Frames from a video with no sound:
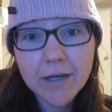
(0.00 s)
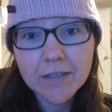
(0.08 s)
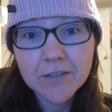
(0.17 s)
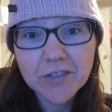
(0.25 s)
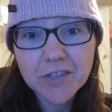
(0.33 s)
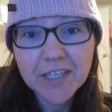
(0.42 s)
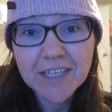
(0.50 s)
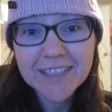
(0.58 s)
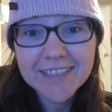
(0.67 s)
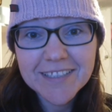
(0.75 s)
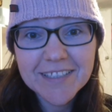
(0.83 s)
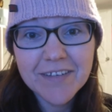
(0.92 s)
Actually,
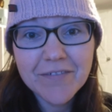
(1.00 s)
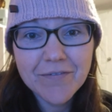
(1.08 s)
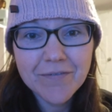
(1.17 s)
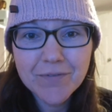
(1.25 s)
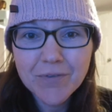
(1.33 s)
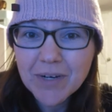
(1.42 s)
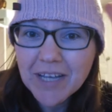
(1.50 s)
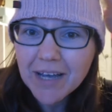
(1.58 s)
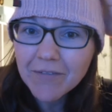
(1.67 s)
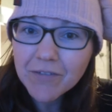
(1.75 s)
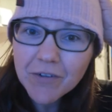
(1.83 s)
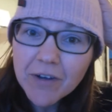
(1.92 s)
it's 20
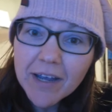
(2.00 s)
after.